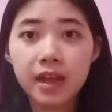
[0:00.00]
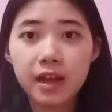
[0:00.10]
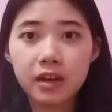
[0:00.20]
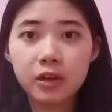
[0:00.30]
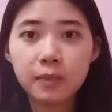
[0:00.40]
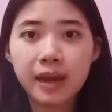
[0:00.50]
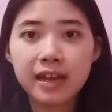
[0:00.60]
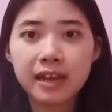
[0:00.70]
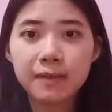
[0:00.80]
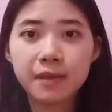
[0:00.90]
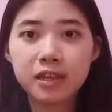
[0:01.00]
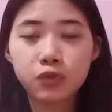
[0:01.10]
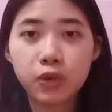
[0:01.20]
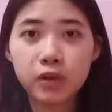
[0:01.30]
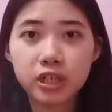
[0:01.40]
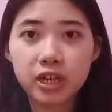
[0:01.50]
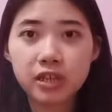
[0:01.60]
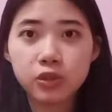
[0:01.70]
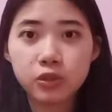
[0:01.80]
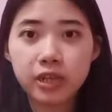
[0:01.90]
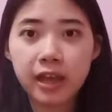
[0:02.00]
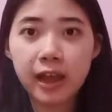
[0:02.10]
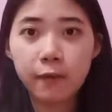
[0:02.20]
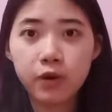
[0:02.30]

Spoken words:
Hello, my name is Wang Weishan. Today I